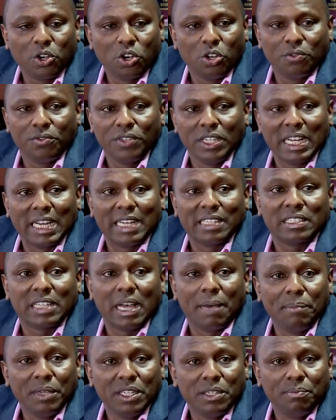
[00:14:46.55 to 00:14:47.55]
convening a
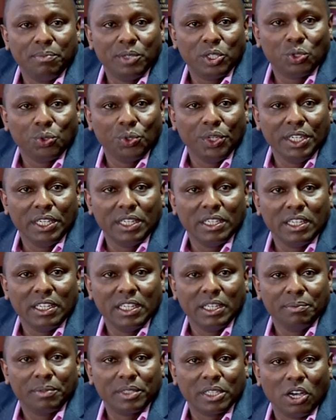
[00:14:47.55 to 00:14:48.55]
summit between
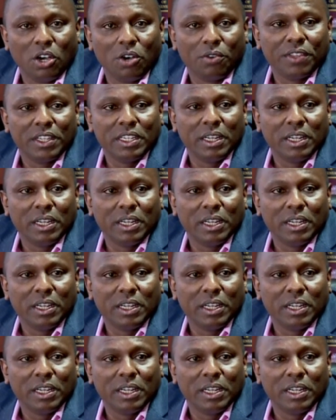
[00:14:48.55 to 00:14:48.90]
himself,